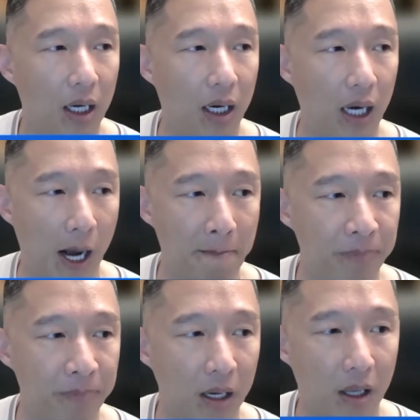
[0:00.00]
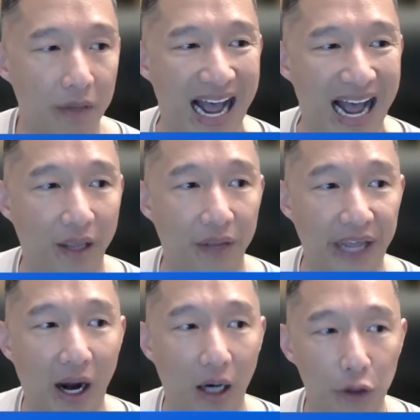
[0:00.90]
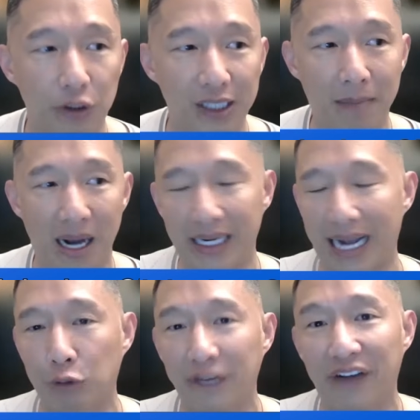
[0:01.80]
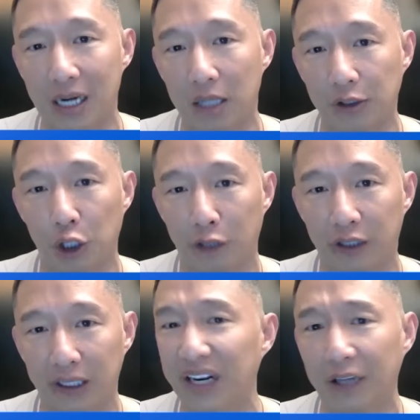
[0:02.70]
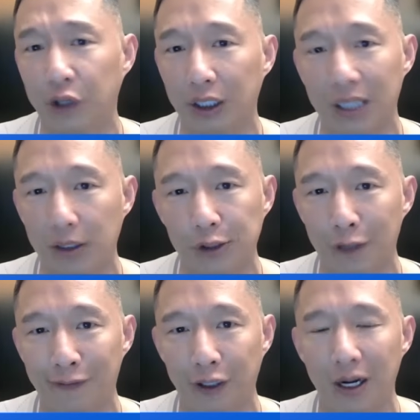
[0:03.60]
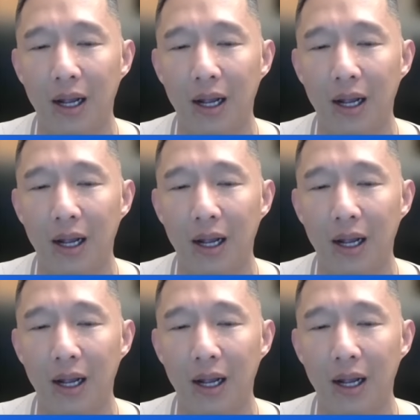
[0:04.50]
that they are losing money at $25 silver, even at $30 silver.